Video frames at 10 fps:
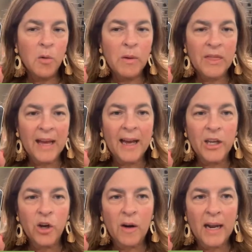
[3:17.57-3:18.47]

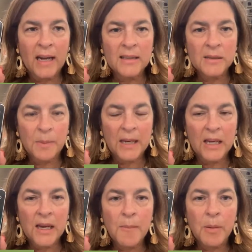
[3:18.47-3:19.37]
without your house being
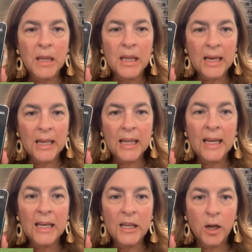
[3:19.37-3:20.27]

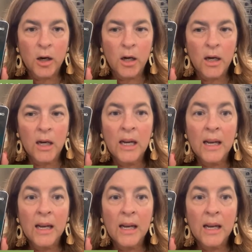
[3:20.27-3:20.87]
completely dark.